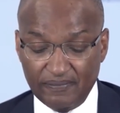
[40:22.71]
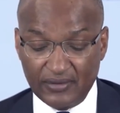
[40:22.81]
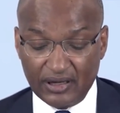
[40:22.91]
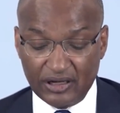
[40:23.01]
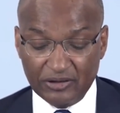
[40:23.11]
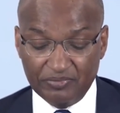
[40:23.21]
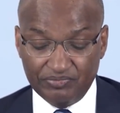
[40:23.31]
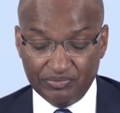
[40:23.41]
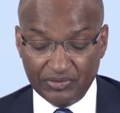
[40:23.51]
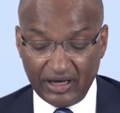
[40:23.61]

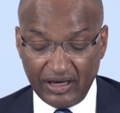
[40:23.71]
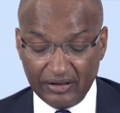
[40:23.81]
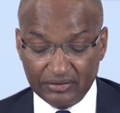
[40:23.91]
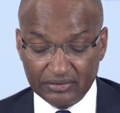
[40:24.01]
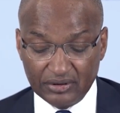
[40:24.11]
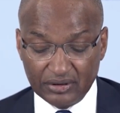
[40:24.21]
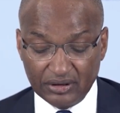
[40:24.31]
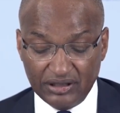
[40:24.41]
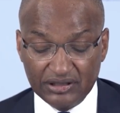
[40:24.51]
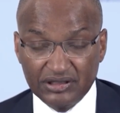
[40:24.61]
and
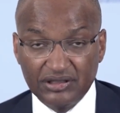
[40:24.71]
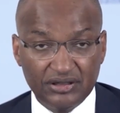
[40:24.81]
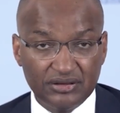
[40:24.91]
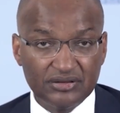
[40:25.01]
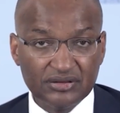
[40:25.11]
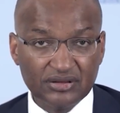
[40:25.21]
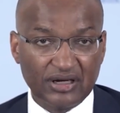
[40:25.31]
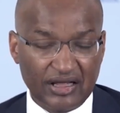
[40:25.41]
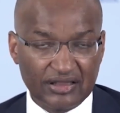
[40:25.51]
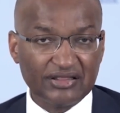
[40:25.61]
indeed
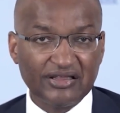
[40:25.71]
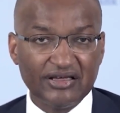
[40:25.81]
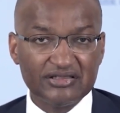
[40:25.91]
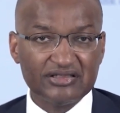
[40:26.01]
other things.